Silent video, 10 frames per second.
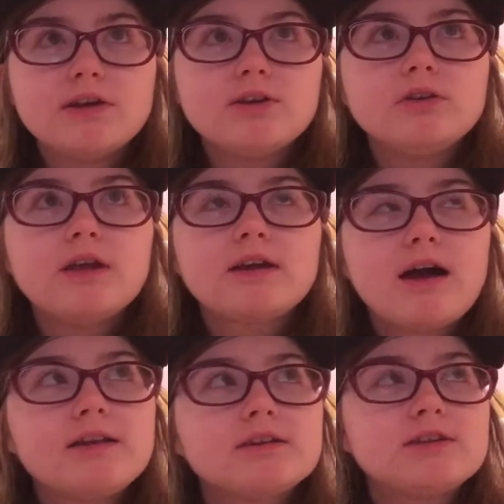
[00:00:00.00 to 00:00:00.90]
I know that
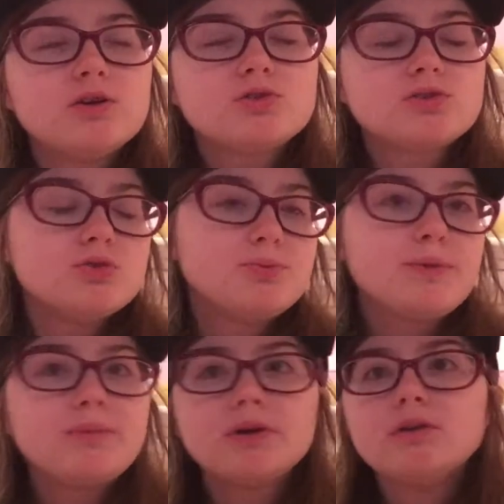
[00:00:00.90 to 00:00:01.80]
kind of sounds
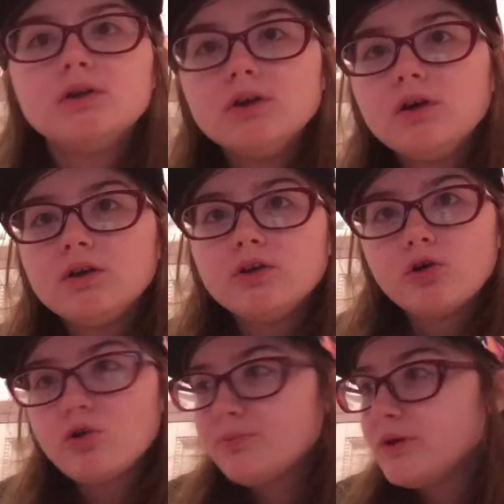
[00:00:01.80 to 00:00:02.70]
stupid, but you
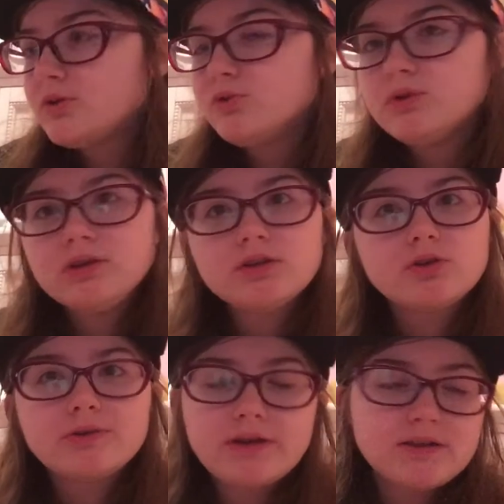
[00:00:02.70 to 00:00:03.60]
know, don't be doing these
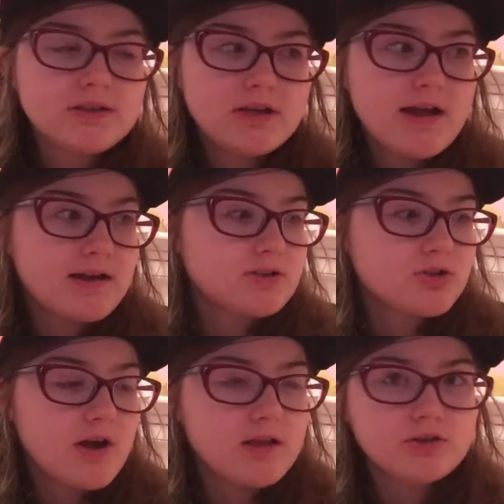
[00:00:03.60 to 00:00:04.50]
crazy ass
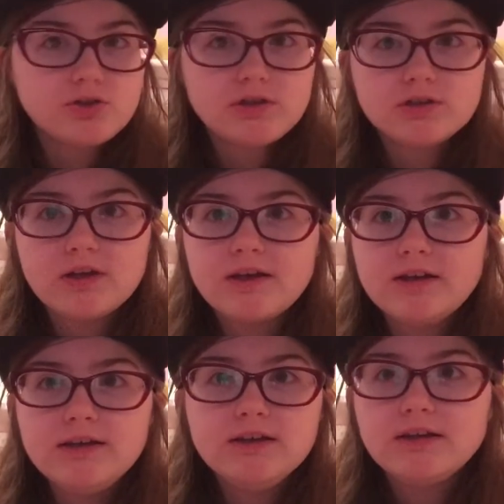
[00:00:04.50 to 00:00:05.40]
challenges like
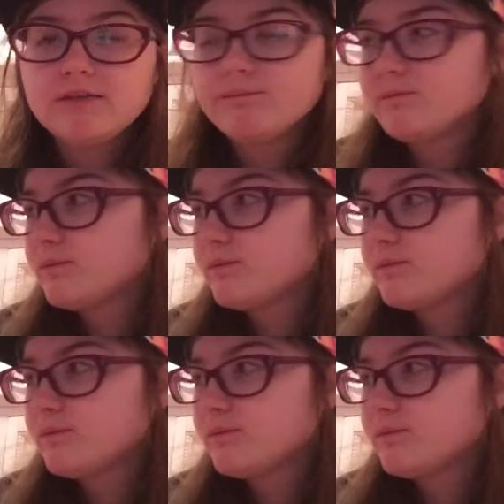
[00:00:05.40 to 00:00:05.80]
eating